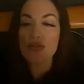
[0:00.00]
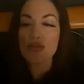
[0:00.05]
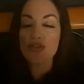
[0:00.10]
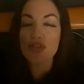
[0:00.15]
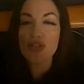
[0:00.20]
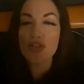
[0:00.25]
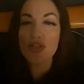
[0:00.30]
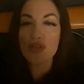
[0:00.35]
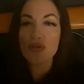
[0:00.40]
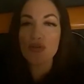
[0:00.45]

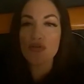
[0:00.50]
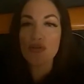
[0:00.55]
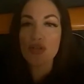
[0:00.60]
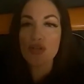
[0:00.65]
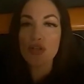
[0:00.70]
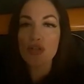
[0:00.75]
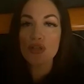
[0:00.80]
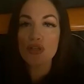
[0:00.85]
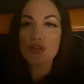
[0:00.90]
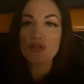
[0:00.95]

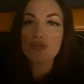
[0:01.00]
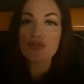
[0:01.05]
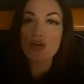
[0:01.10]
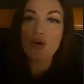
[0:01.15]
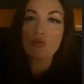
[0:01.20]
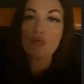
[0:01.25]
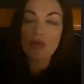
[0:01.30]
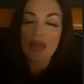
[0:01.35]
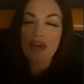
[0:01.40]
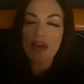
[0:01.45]
children
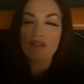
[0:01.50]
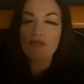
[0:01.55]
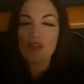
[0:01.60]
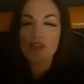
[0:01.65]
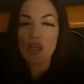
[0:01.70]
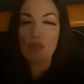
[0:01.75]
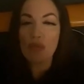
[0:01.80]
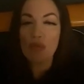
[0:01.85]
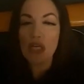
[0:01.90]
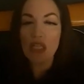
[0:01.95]
don't have
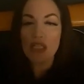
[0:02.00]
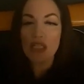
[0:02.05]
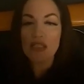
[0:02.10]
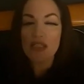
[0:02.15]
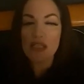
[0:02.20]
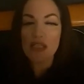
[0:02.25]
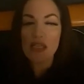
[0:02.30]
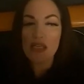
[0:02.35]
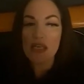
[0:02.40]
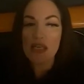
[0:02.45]
the
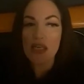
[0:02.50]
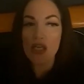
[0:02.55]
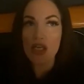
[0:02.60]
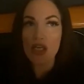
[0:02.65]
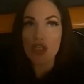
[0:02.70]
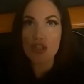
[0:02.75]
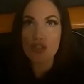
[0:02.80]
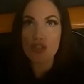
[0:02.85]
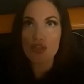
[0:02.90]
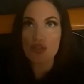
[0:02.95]
ability
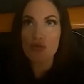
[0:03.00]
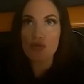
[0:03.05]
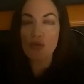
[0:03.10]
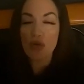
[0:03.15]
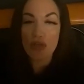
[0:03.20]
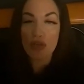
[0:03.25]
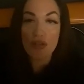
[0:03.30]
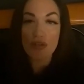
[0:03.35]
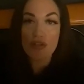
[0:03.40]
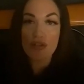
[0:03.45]
to
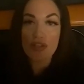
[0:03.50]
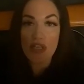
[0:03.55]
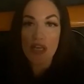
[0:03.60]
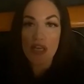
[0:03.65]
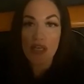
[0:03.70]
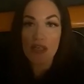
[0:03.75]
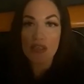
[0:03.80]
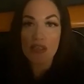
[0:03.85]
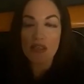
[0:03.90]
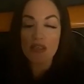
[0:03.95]

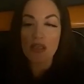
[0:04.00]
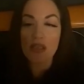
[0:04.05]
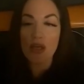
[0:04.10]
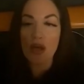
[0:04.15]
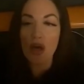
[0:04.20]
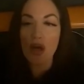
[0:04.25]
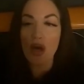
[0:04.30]
understand,